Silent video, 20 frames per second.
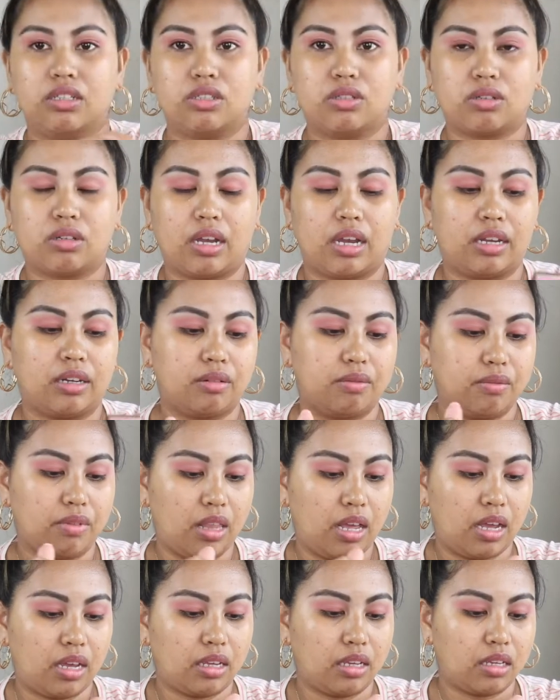to kind of
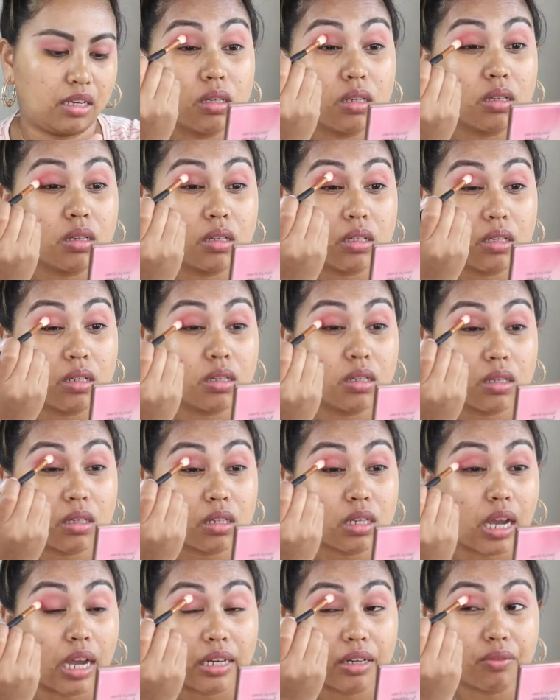like
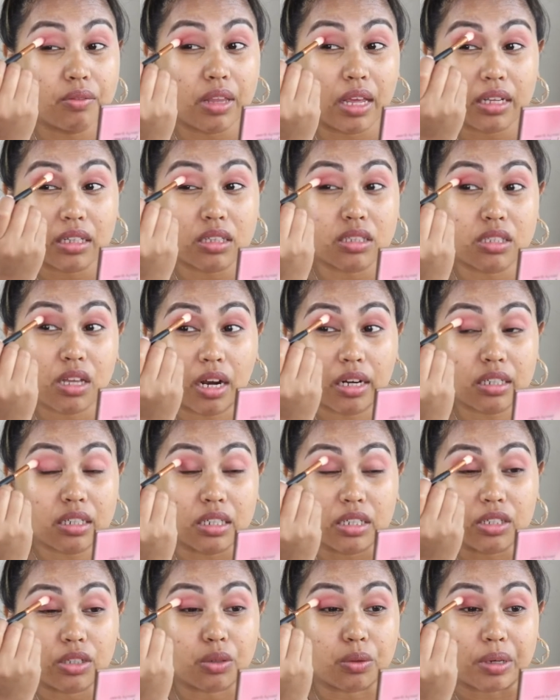
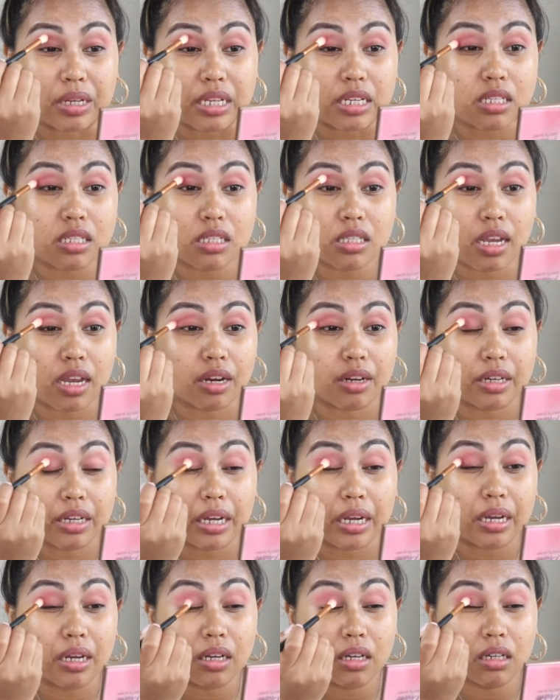darken the crease
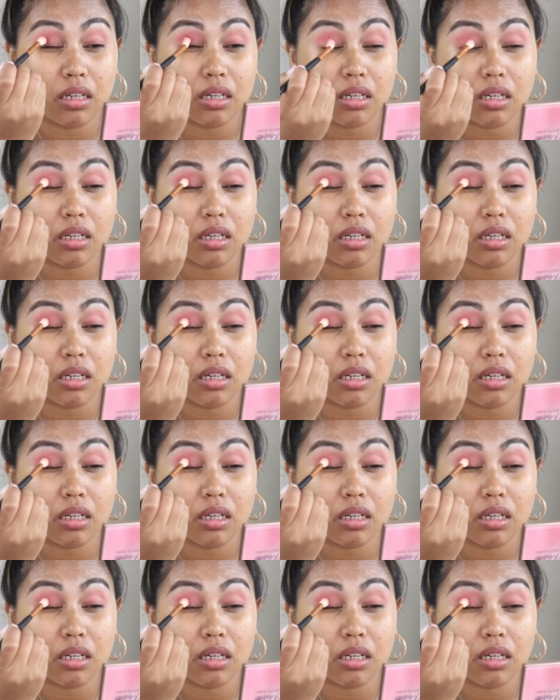area.